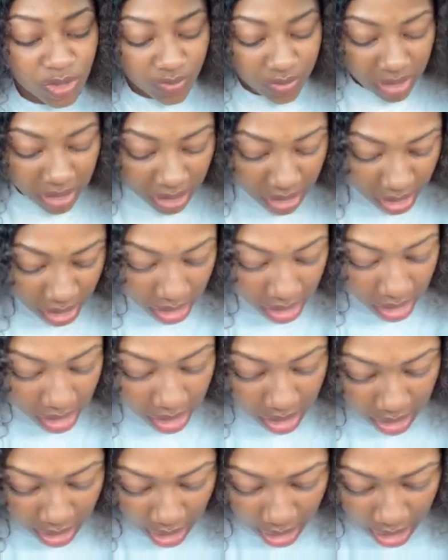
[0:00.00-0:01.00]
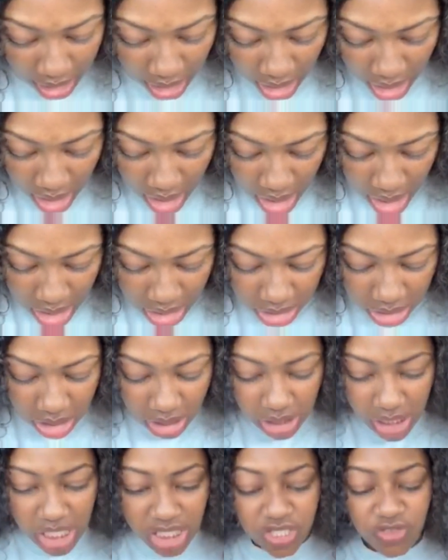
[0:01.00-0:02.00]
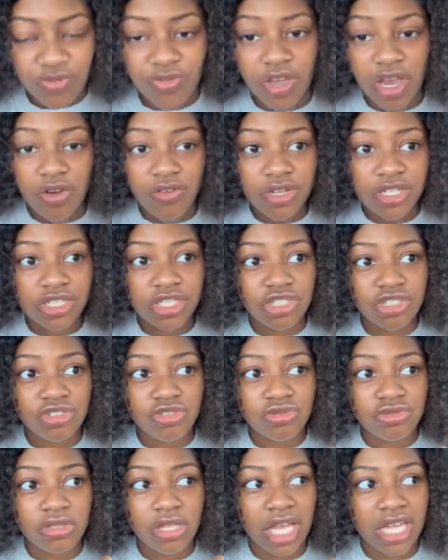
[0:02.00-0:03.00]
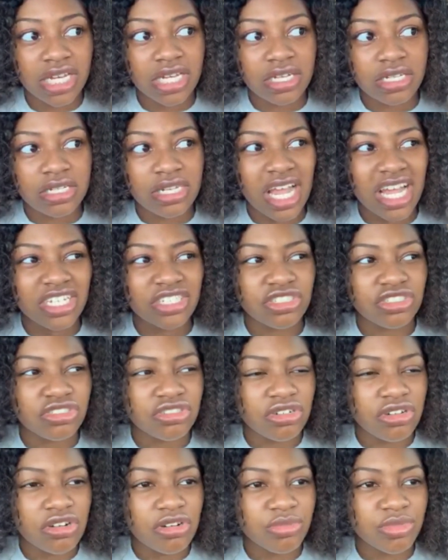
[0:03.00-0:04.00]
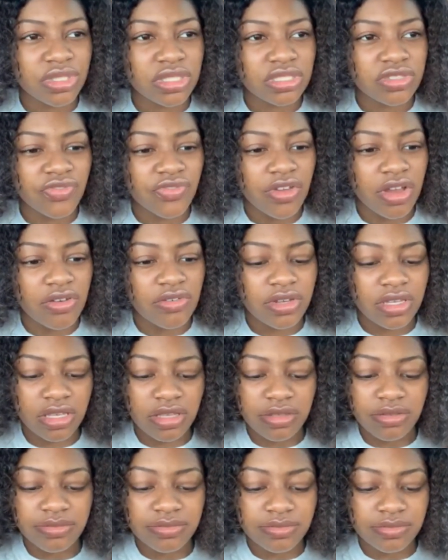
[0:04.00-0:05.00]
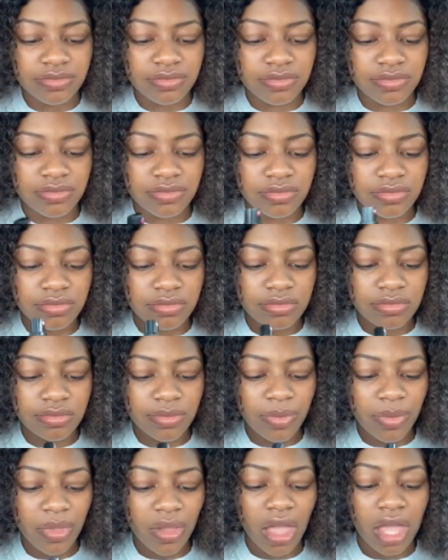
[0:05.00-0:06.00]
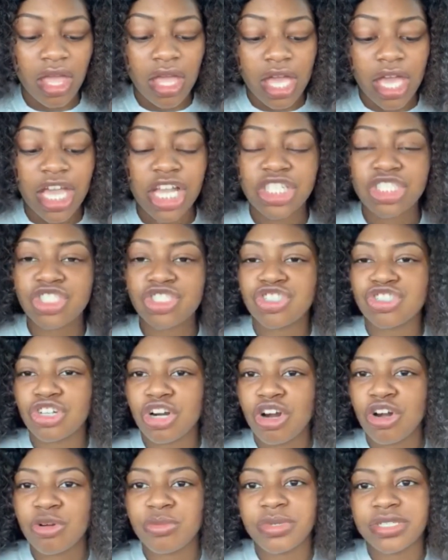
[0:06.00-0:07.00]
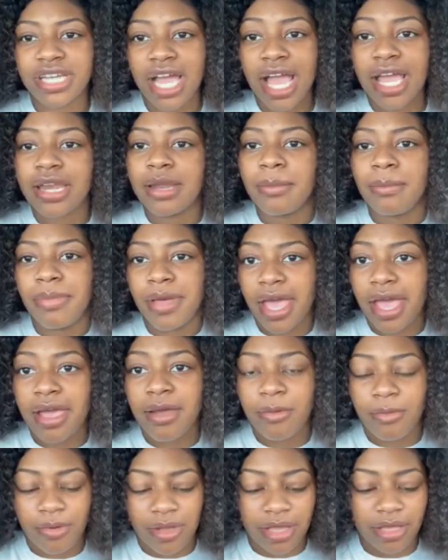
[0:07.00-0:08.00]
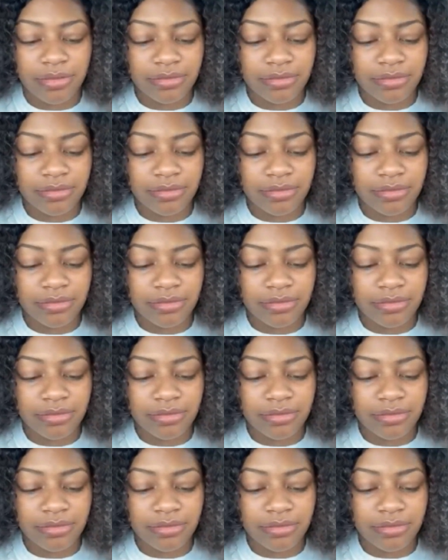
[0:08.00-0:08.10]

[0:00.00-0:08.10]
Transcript: really good and like she it's very like not strong but it's very it's strong, but not in a bad way.